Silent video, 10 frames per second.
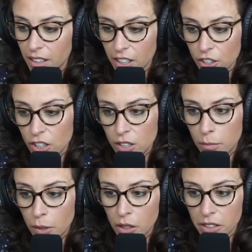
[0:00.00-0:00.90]
Like, she's
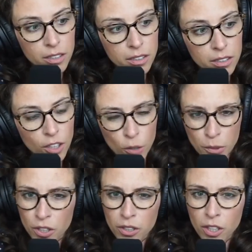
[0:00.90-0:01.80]
baller. Home
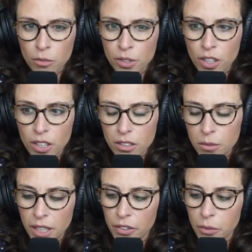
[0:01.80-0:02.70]
girl, home dog,
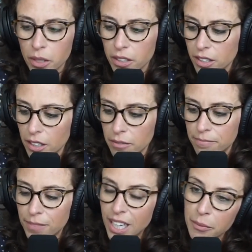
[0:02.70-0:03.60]
whatever you want to say.
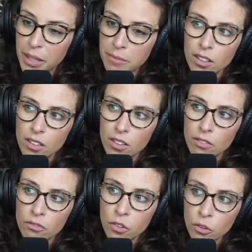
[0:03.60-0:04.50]
Anyway,
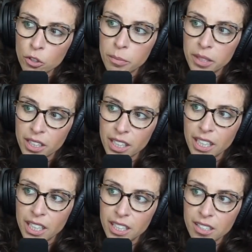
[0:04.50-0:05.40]

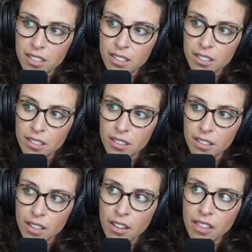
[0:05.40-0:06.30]
vulnerability is
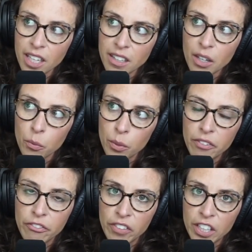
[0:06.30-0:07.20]
the thing that we
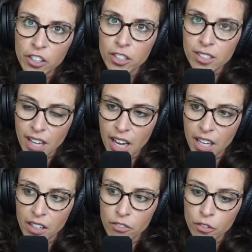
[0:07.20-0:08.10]
fear
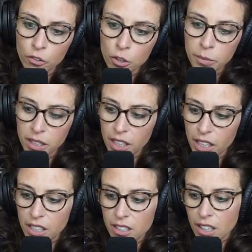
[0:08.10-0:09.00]
saying.
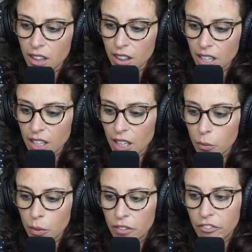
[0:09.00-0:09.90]
Vulnerability is the thing that
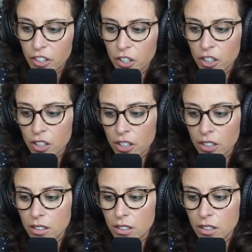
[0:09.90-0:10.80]
we fear
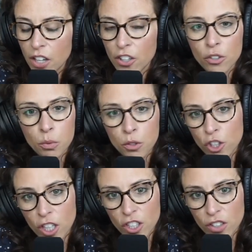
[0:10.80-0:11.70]
others will
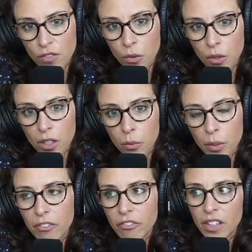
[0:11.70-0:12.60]
judge us for.
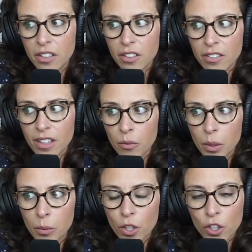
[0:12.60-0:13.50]
We fear that we
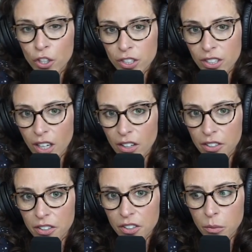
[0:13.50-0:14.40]
will hurt
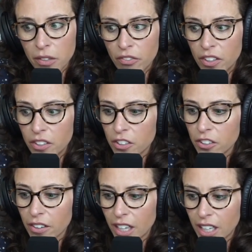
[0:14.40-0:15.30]
others. We
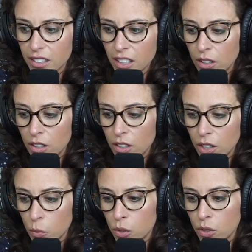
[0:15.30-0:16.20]
fear that
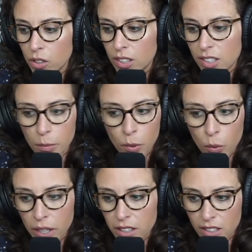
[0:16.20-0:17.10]
it will
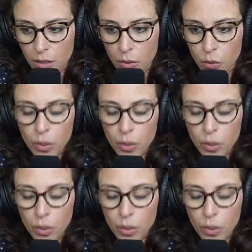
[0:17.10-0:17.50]
disappoint someone.